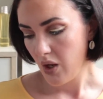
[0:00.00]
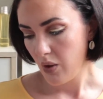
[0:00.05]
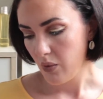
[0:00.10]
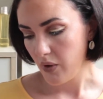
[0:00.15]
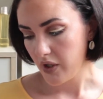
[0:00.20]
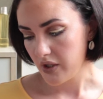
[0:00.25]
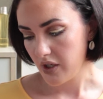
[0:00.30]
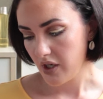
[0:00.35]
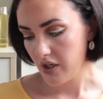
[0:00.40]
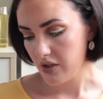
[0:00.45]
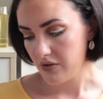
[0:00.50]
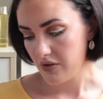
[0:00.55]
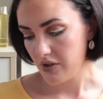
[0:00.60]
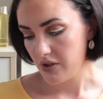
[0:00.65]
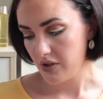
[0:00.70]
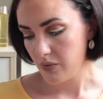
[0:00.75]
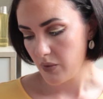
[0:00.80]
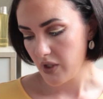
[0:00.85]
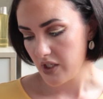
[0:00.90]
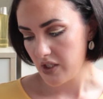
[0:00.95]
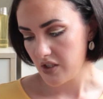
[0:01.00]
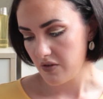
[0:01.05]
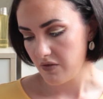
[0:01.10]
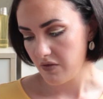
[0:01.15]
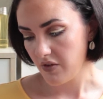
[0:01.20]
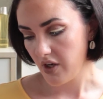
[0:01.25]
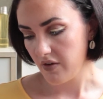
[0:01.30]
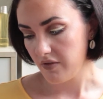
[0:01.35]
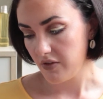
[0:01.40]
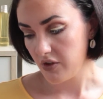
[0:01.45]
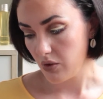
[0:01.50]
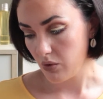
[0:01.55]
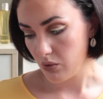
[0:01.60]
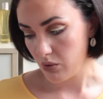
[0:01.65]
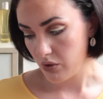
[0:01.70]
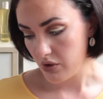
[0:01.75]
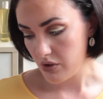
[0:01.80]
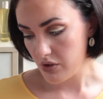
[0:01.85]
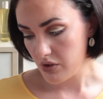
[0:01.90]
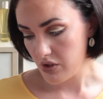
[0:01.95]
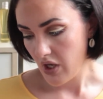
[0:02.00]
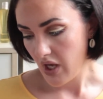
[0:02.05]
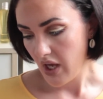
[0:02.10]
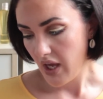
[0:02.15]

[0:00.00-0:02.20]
€125.